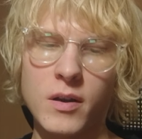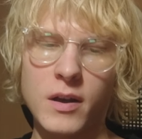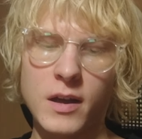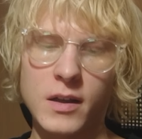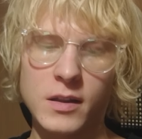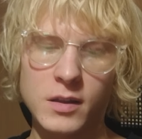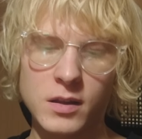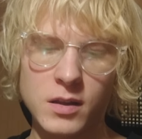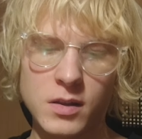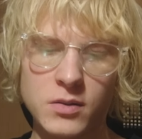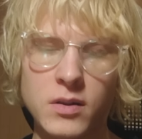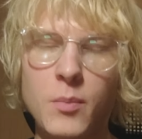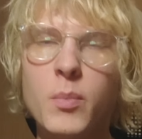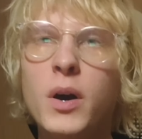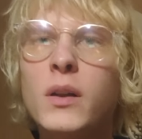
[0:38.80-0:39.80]
and
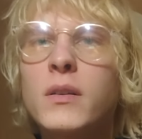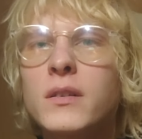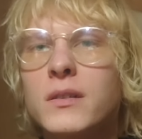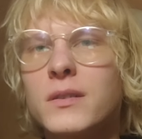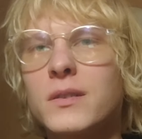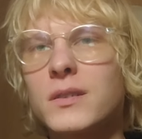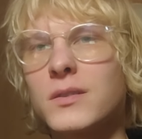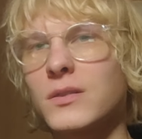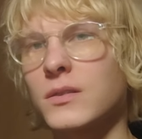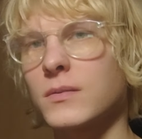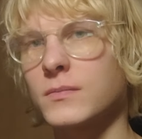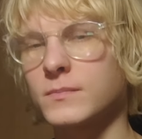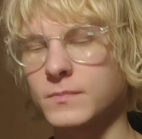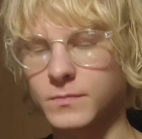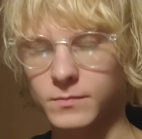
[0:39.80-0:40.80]
in abundance,
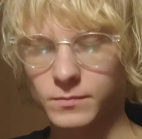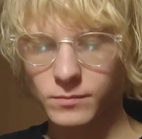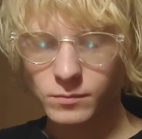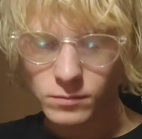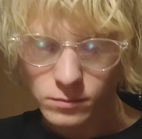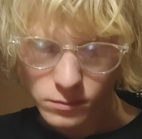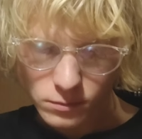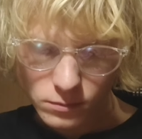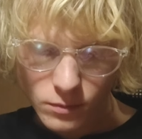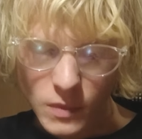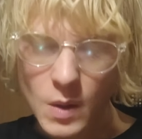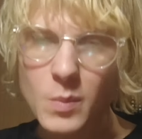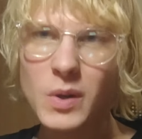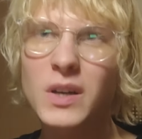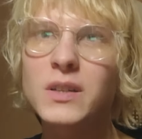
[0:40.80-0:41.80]

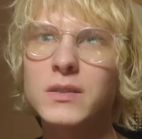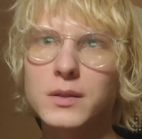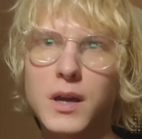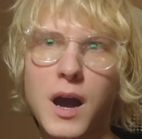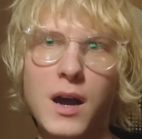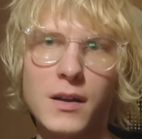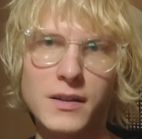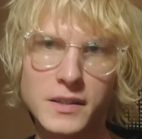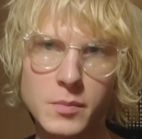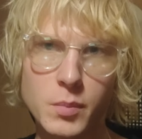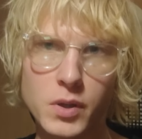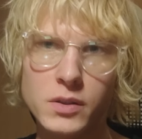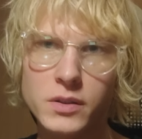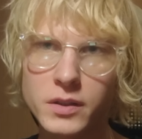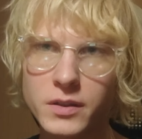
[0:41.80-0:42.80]
because God is
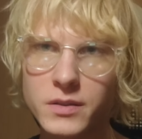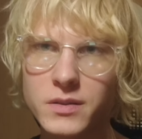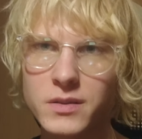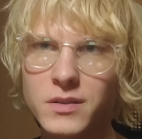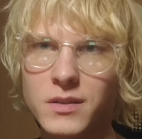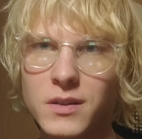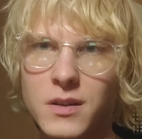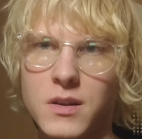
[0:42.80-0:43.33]
abundance.